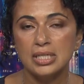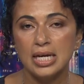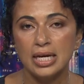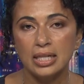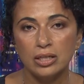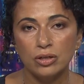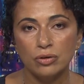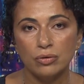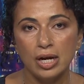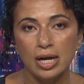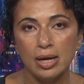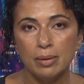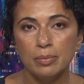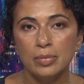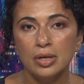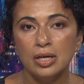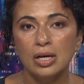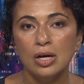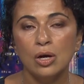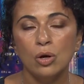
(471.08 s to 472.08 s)

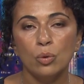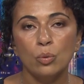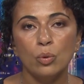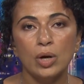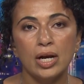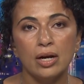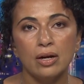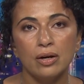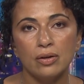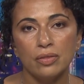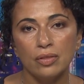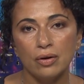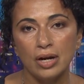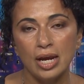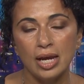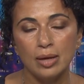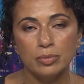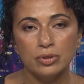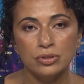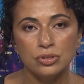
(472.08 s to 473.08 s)
Telegram, where they're
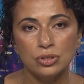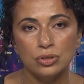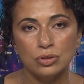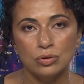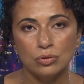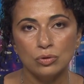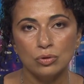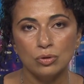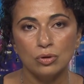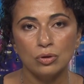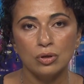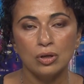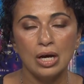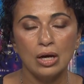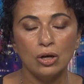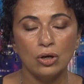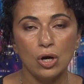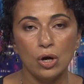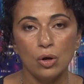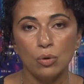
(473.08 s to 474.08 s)
able to
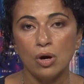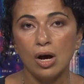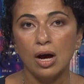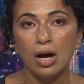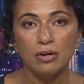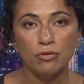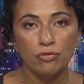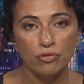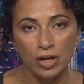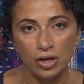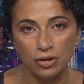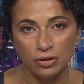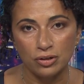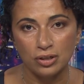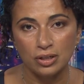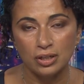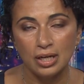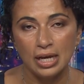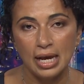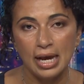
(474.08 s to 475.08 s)
go
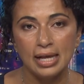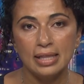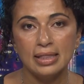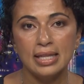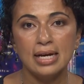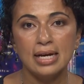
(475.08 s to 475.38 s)
unfettered. And